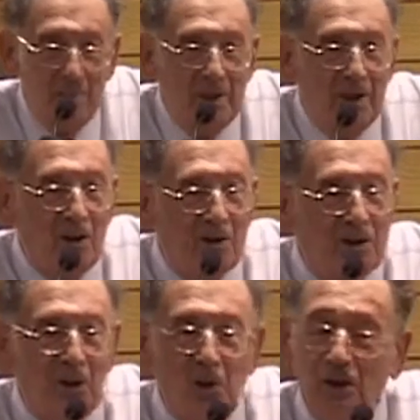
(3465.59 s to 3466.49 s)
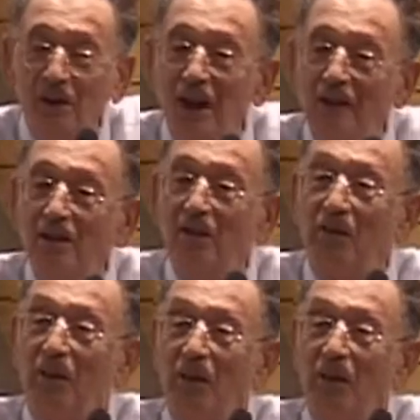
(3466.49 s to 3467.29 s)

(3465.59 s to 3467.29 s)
Because the organizers of the